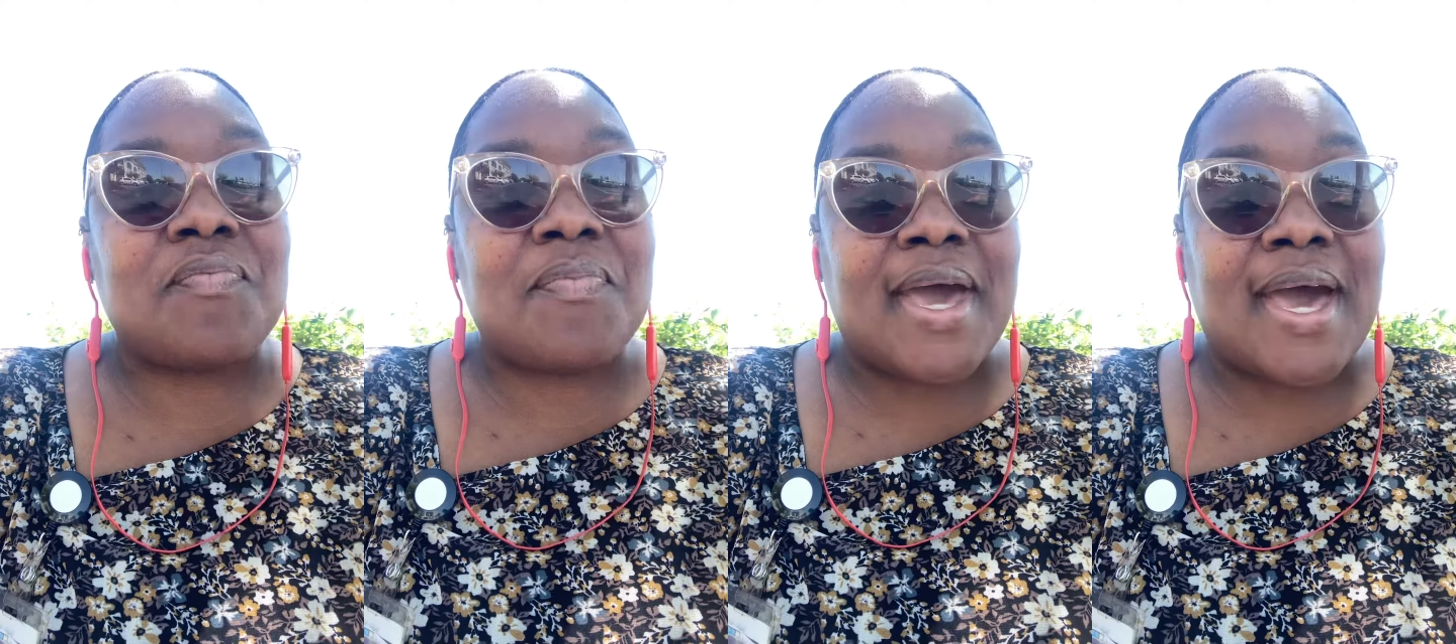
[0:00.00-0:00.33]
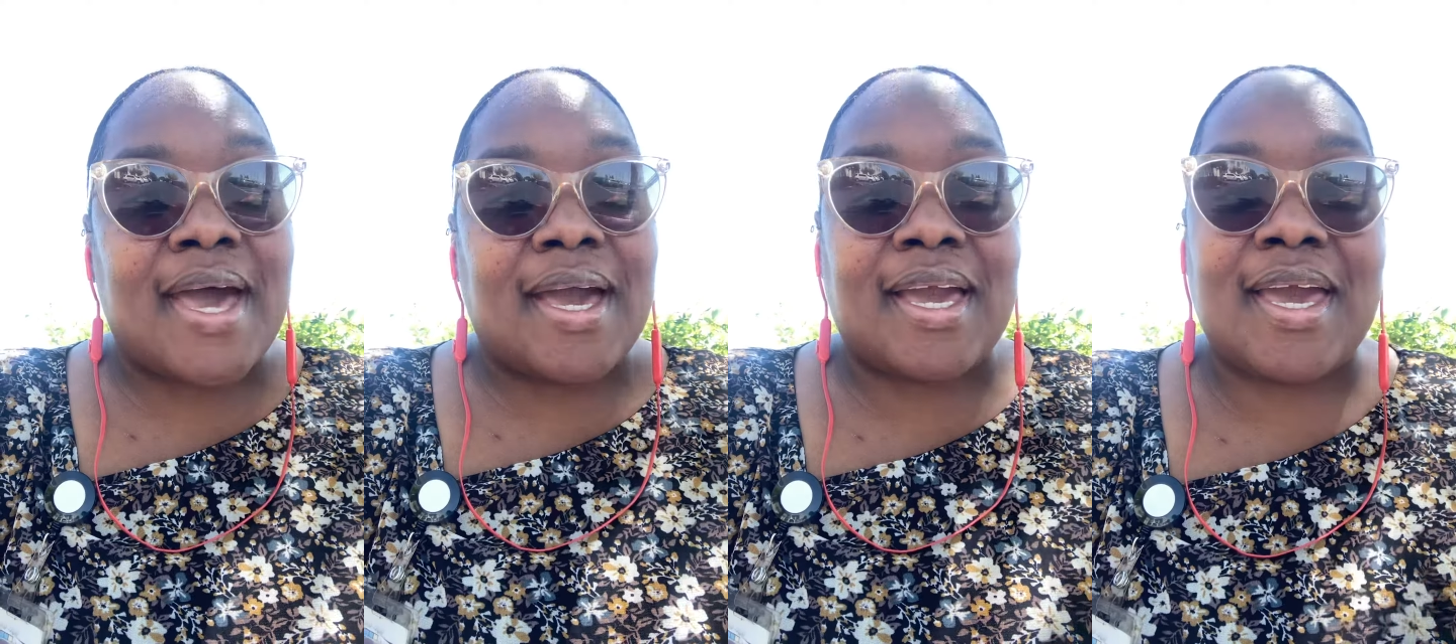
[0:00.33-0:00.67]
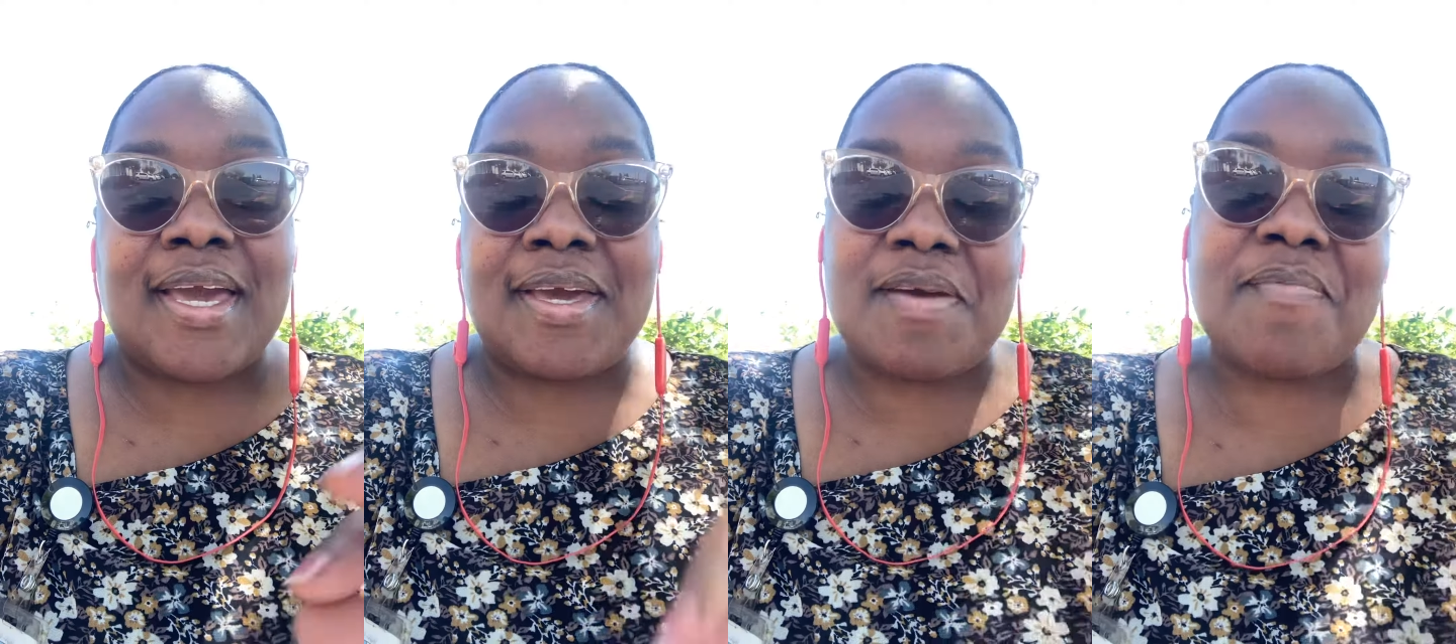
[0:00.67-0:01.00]
back
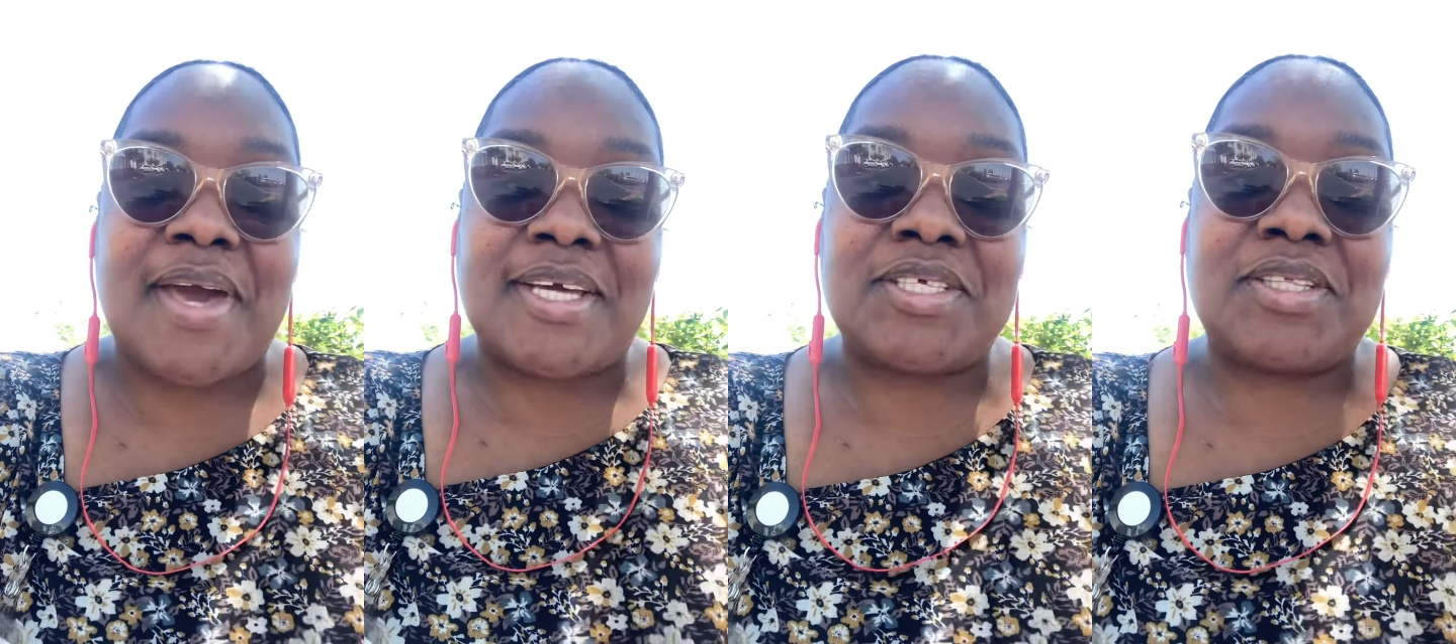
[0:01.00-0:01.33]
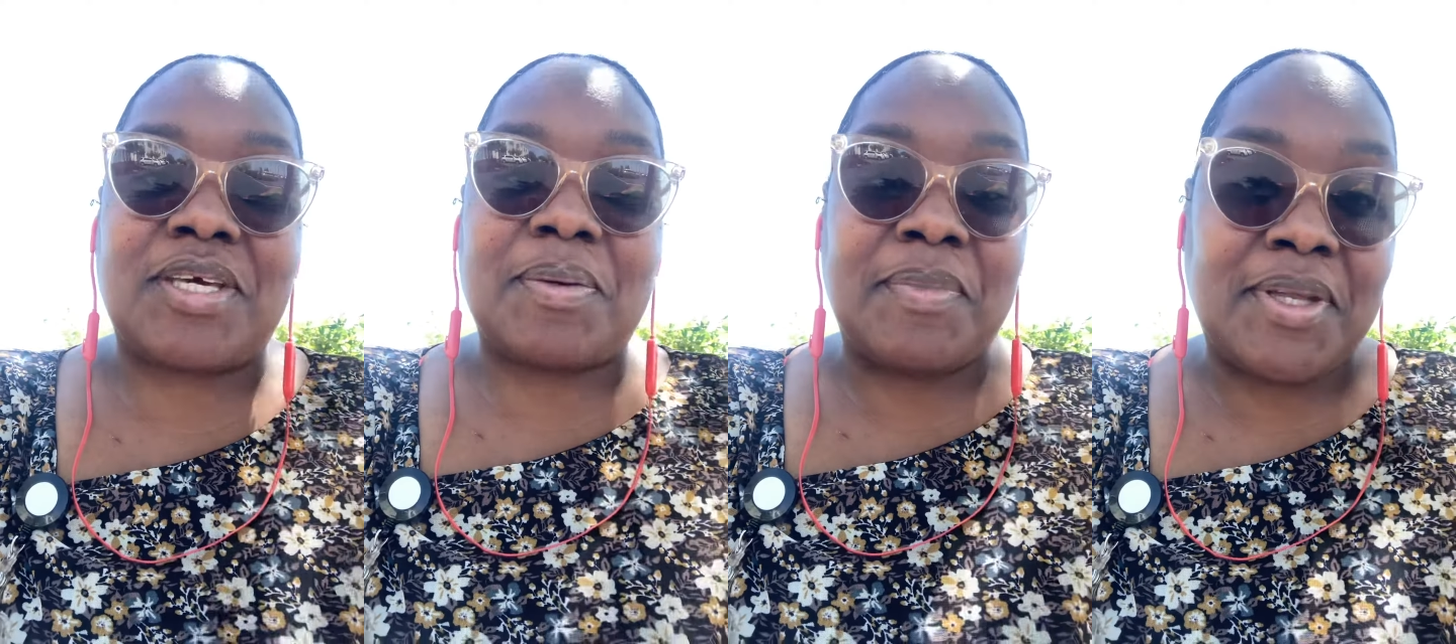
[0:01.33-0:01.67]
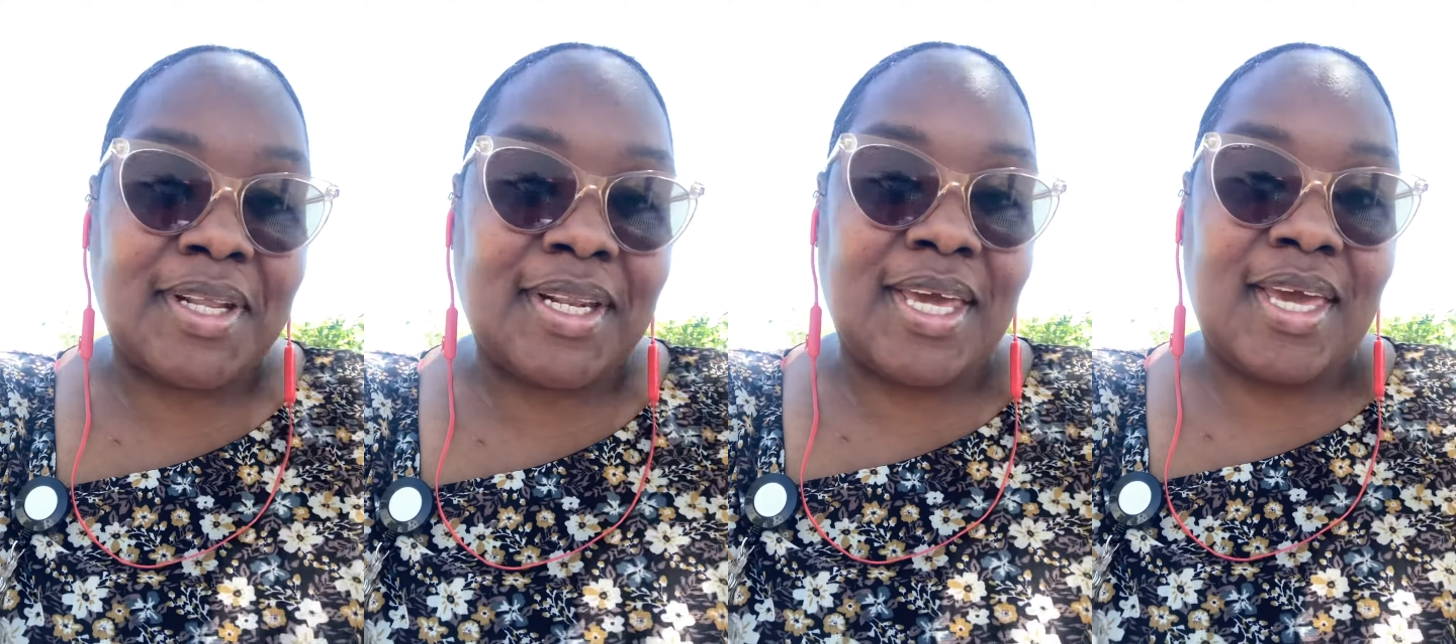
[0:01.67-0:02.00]
to the
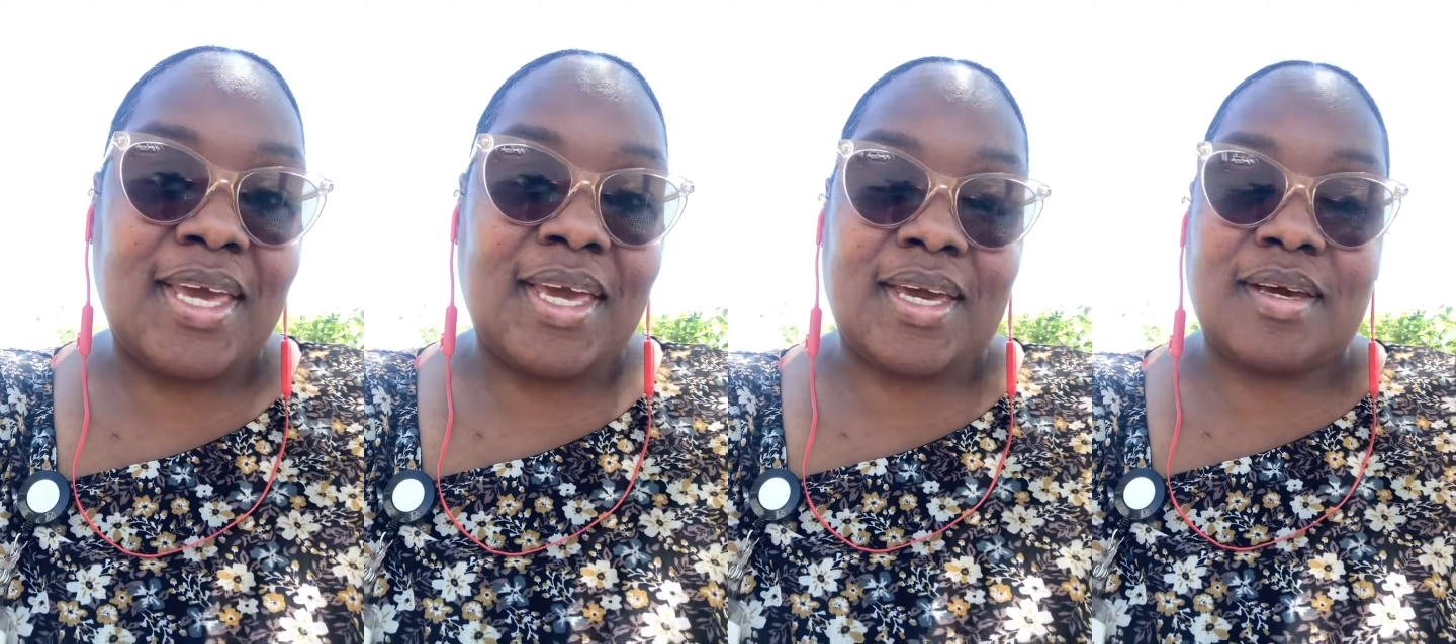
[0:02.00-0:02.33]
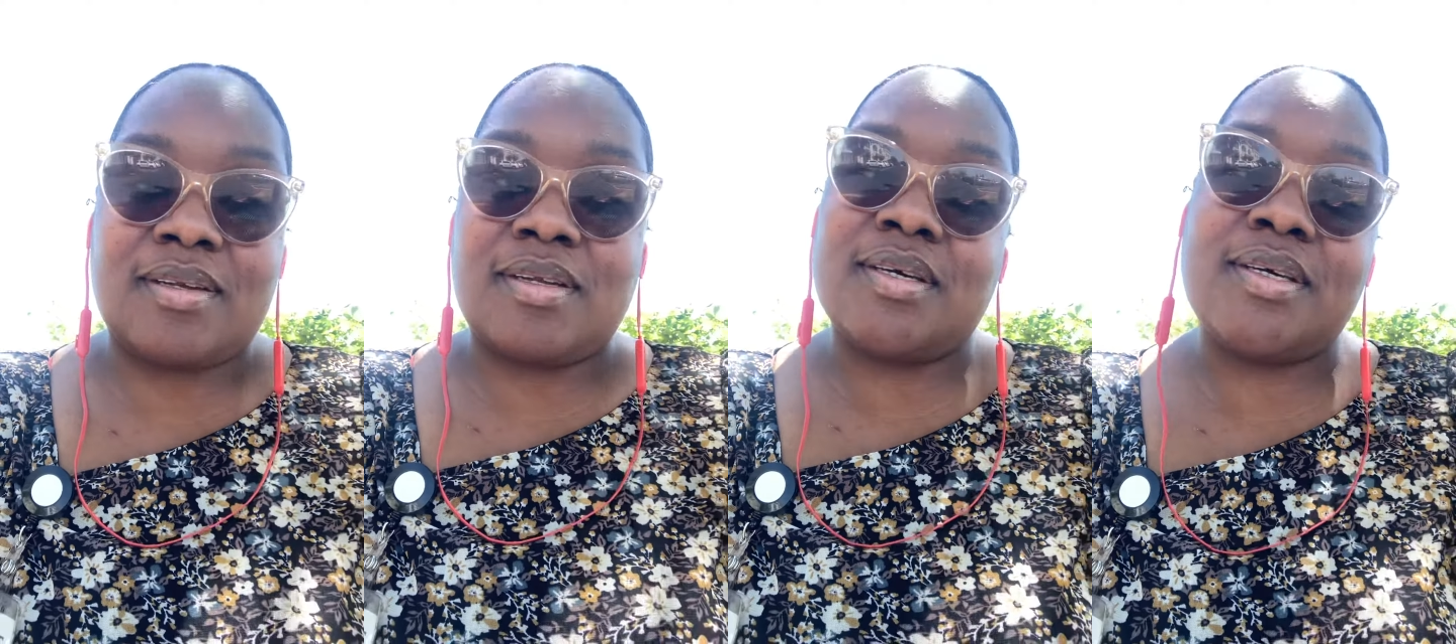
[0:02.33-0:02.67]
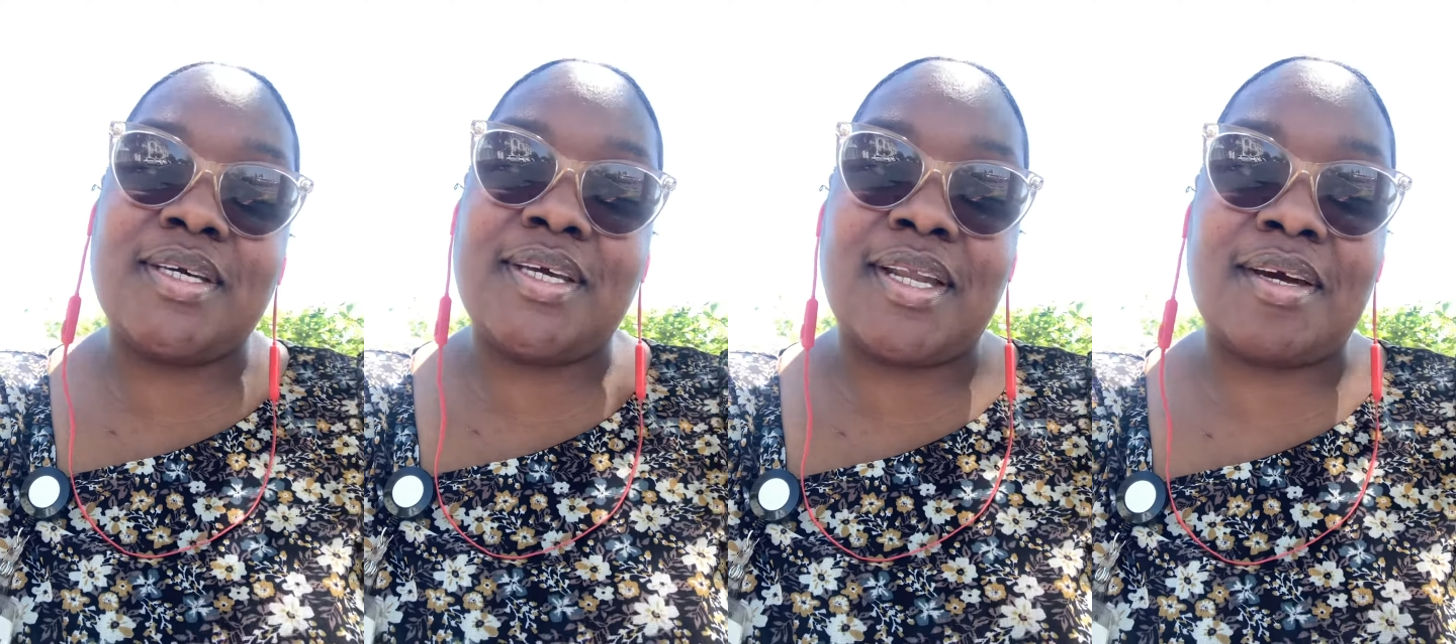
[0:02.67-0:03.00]
community and,
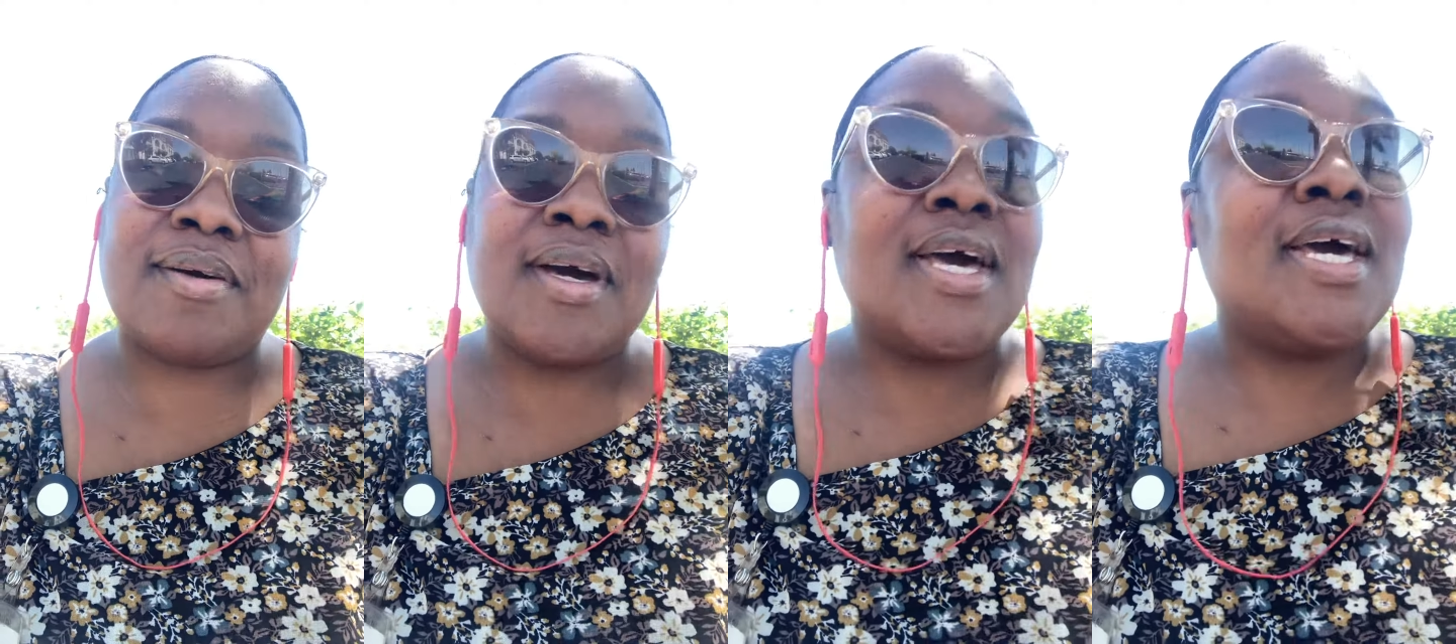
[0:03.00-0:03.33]
you know,